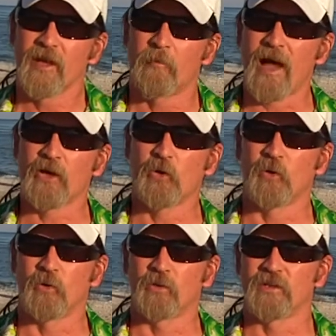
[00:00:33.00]
My
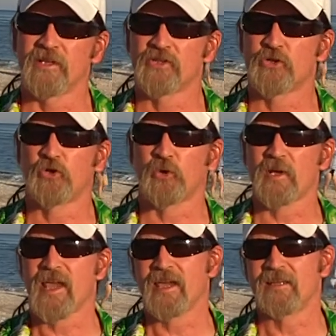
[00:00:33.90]
goal is to
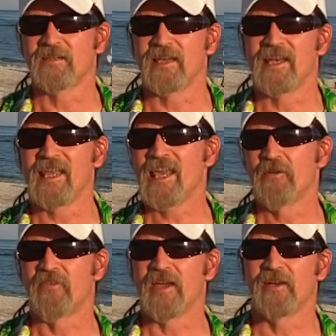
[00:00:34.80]
create an
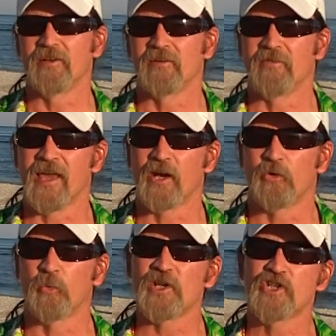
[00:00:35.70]
innovative and
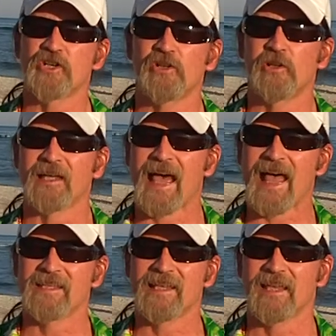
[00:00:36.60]
original
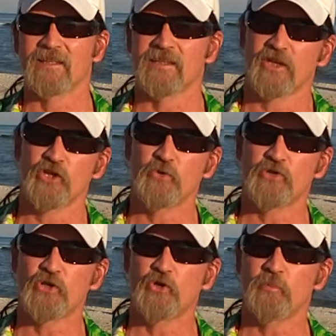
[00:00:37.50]
content
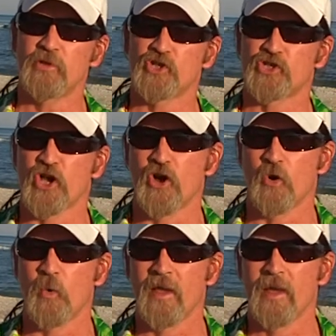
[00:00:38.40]
YouTube
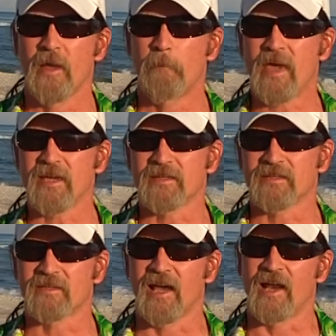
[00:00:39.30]
show based
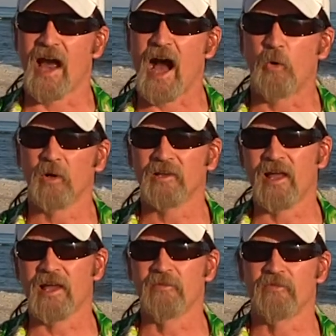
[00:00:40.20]
on our
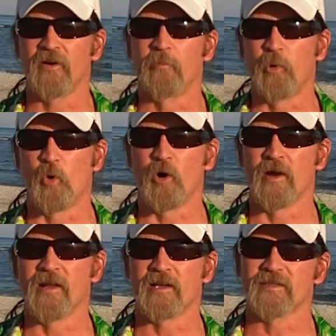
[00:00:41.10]
life aboard
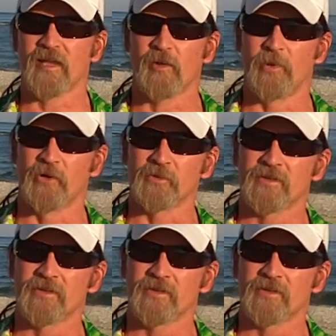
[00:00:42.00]
a sailboat.